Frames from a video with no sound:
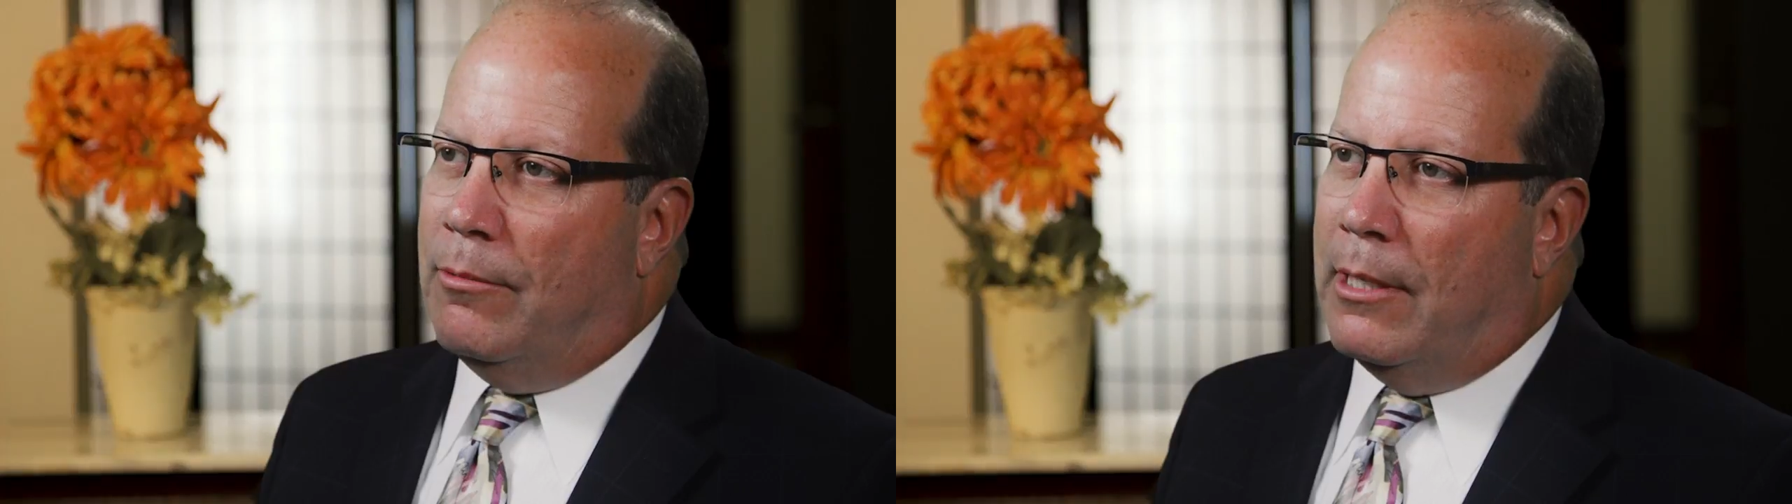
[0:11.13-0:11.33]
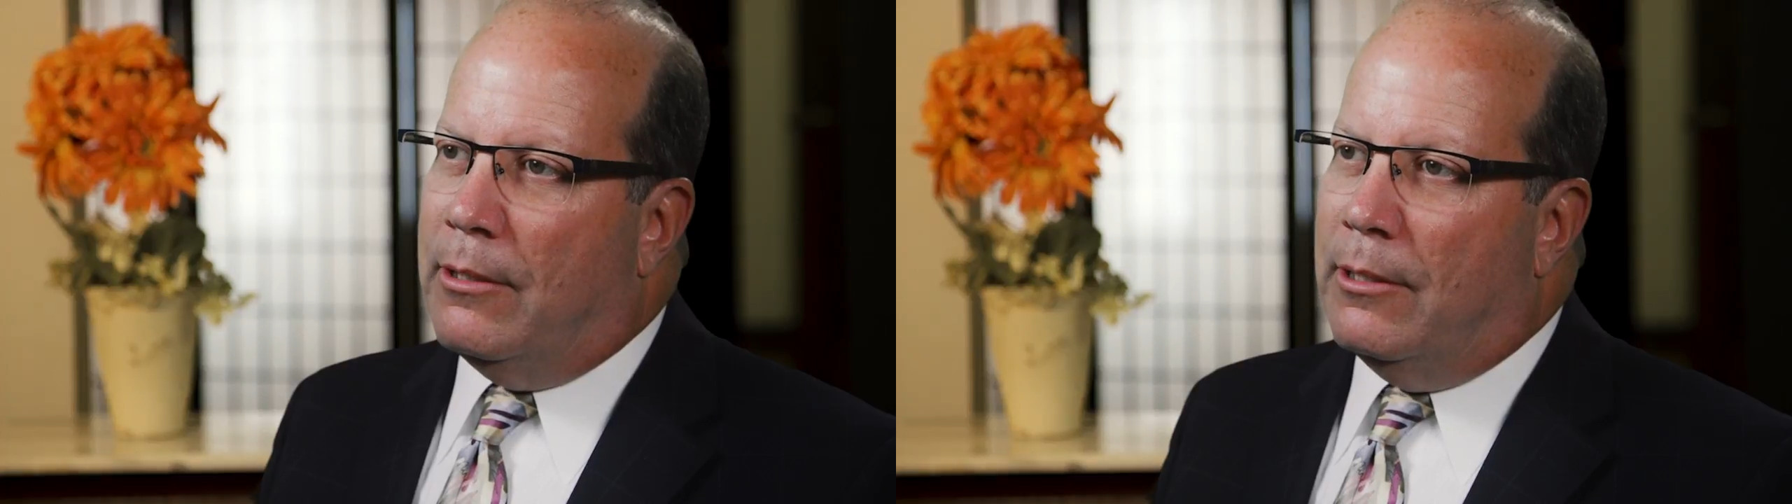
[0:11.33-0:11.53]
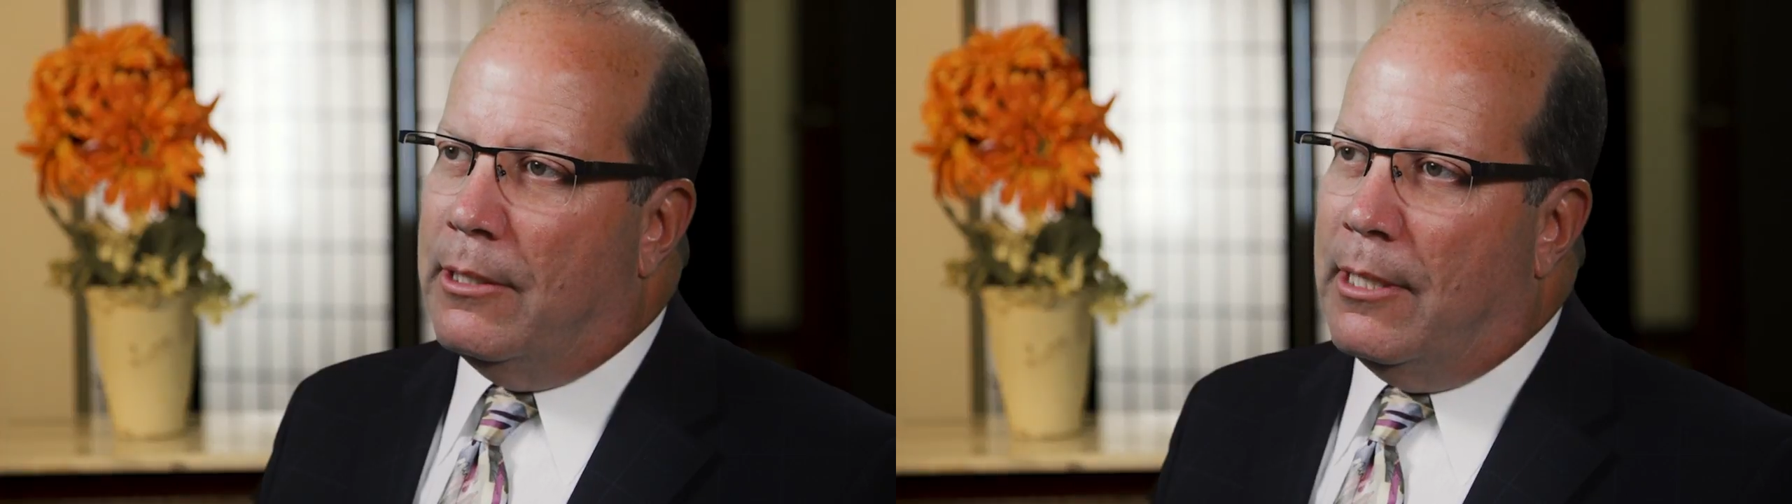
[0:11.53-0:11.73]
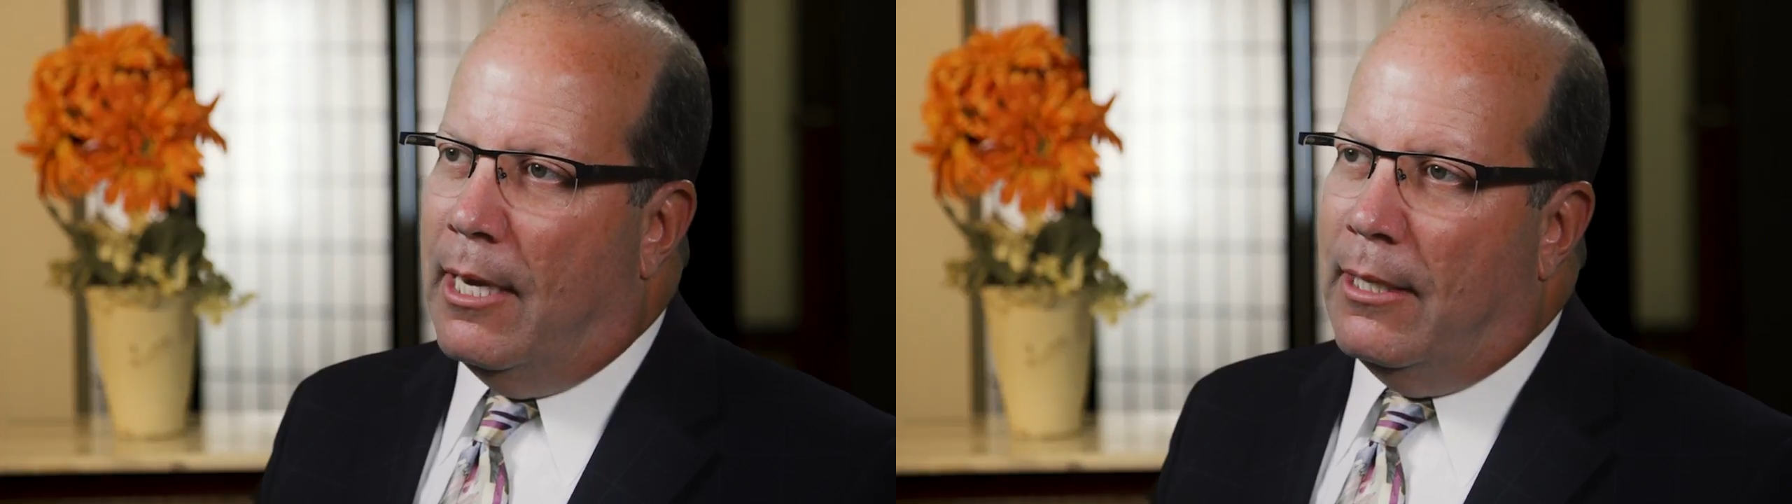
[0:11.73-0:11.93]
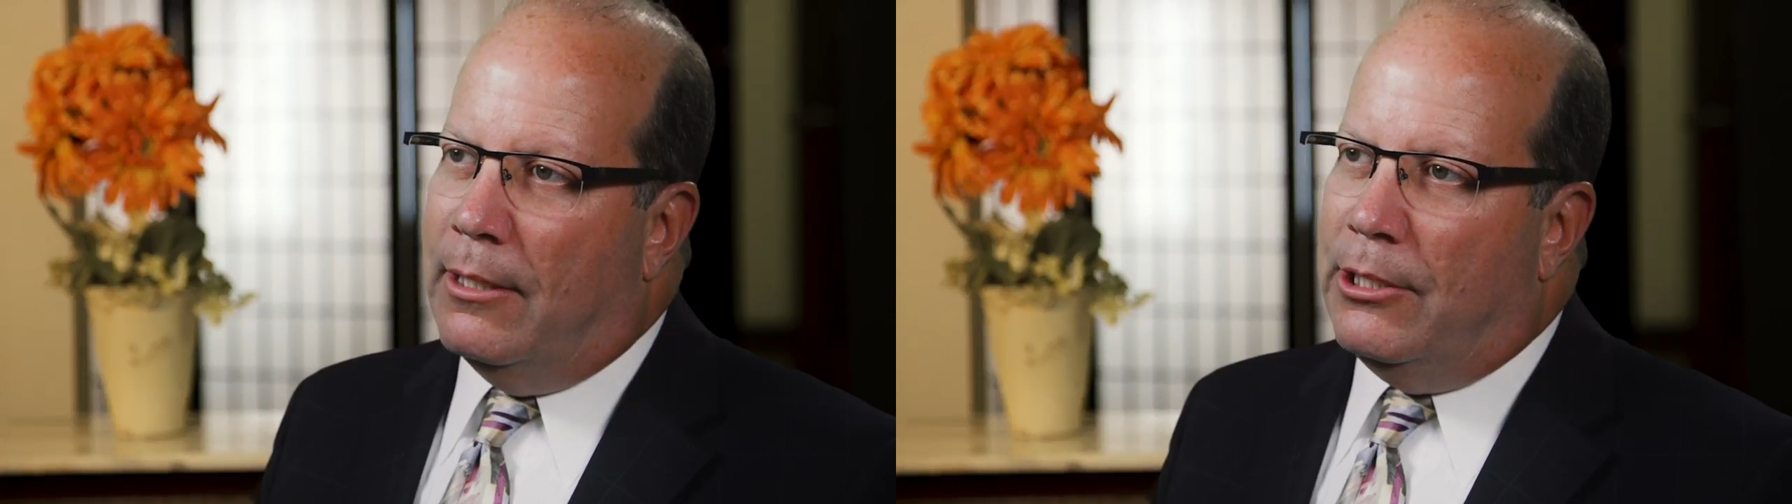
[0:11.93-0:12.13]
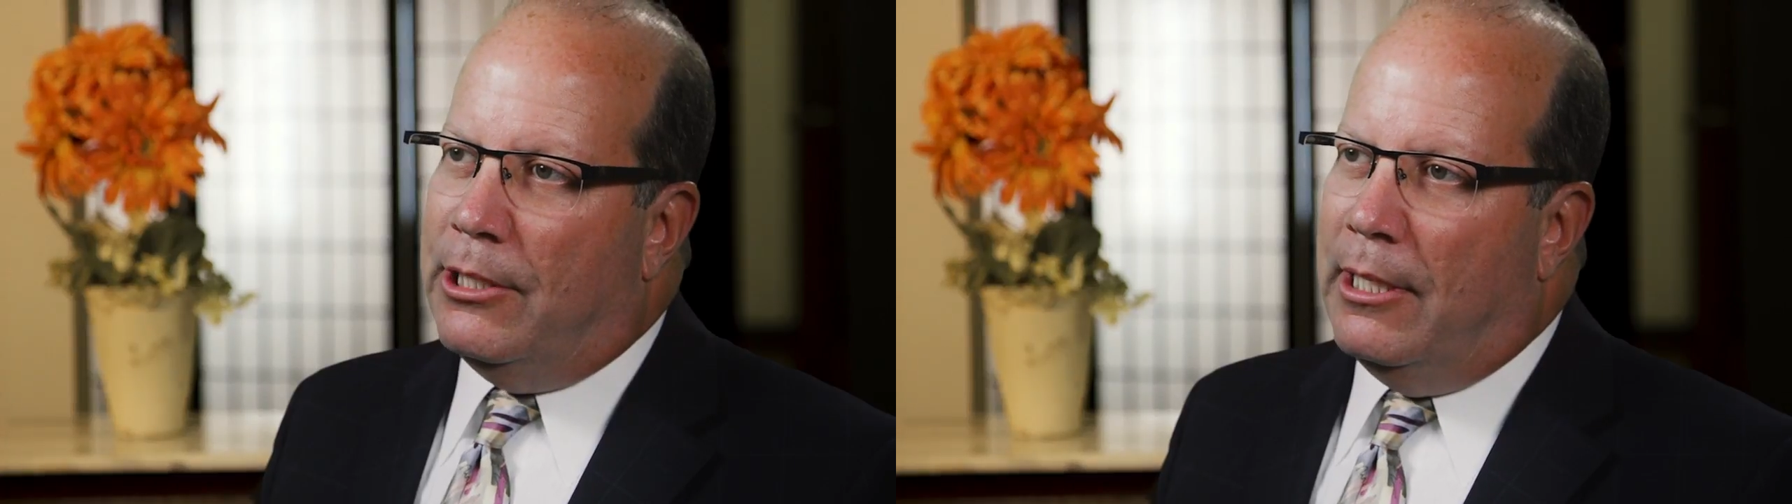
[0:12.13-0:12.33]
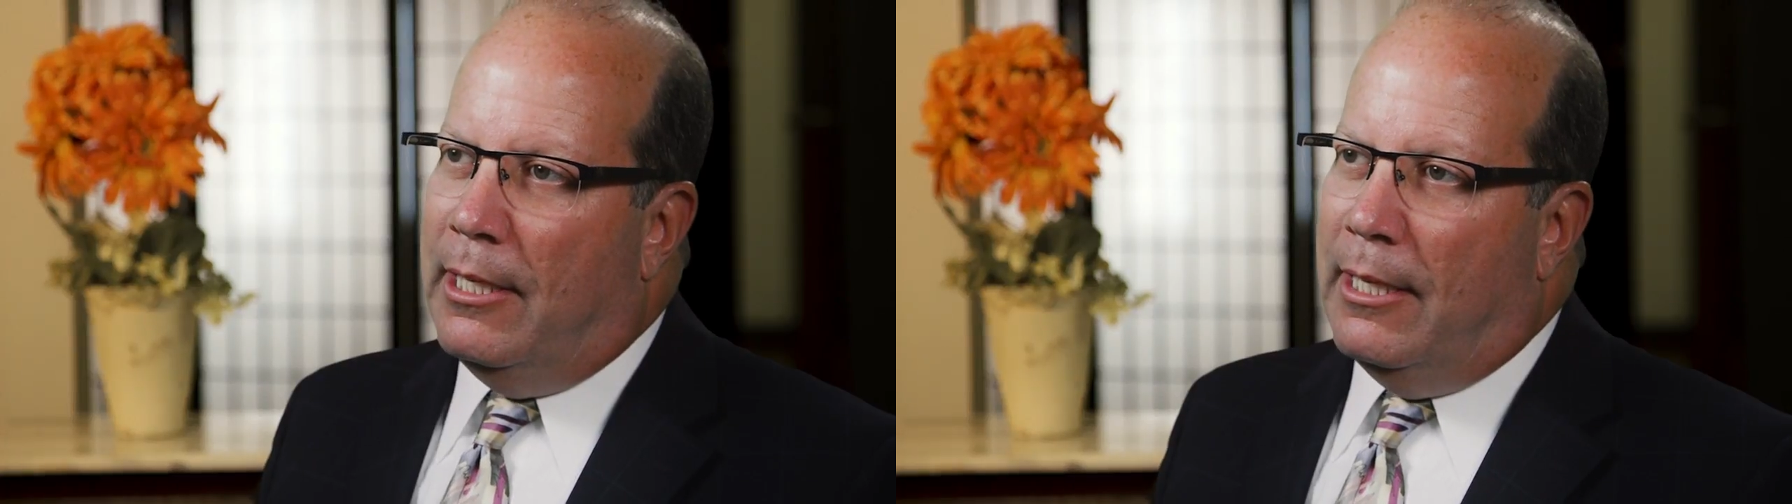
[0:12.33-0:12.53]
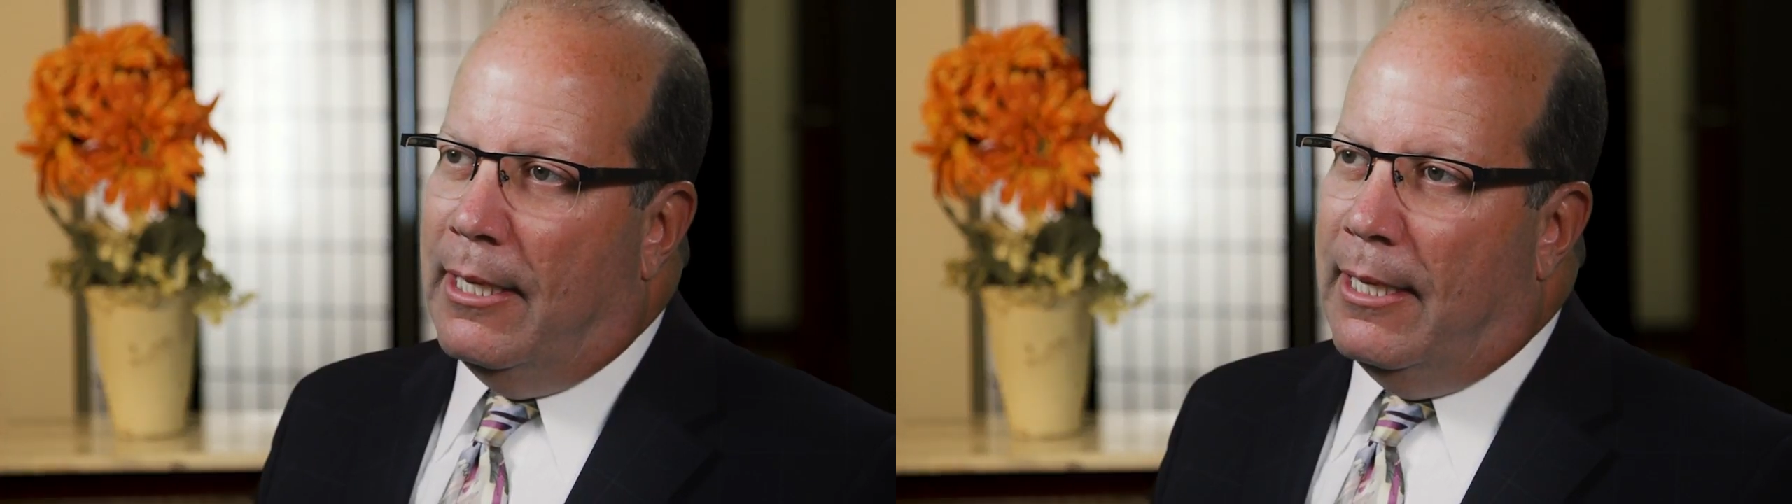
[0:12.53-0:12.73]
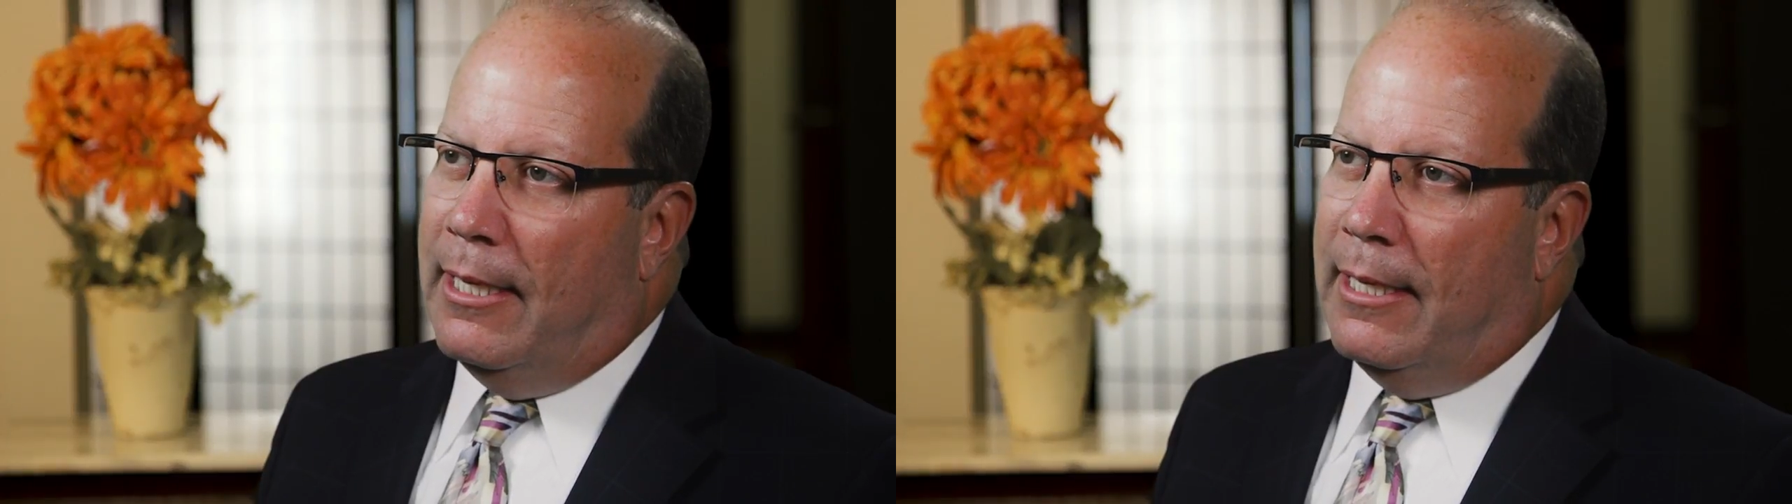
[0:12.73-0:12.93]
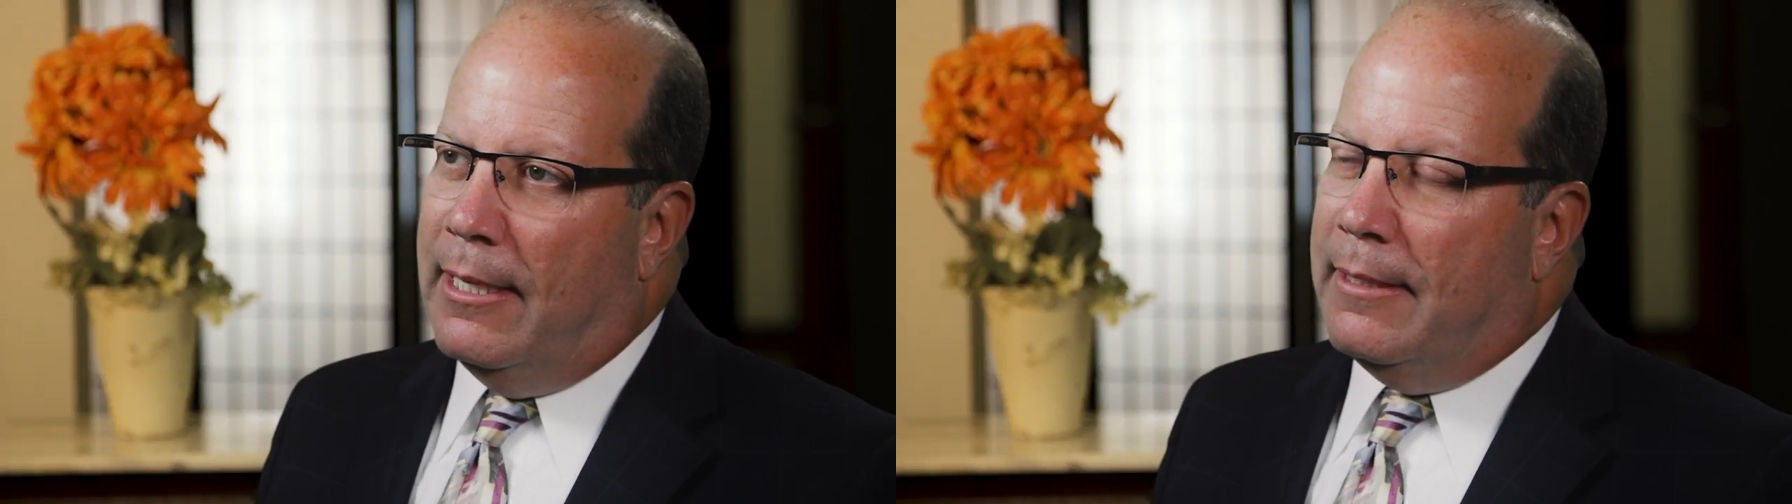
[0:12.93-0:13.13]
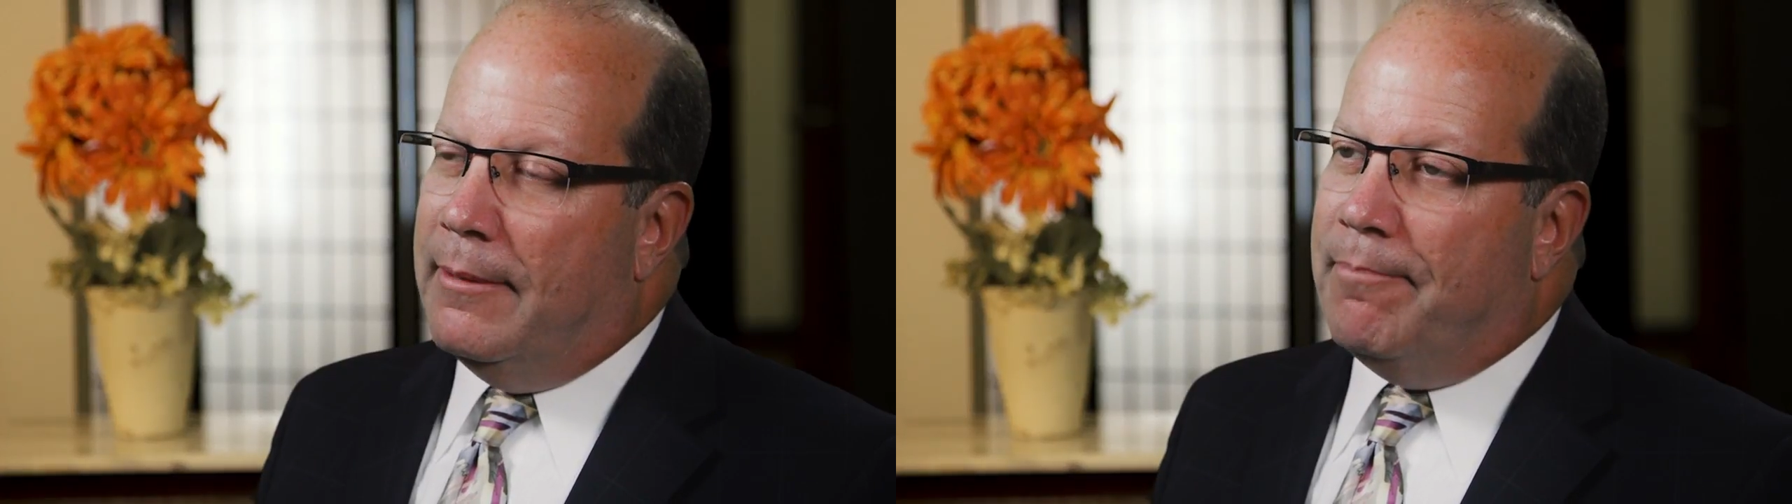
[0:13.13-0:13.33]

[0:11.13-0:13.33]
Rutgers College, uh,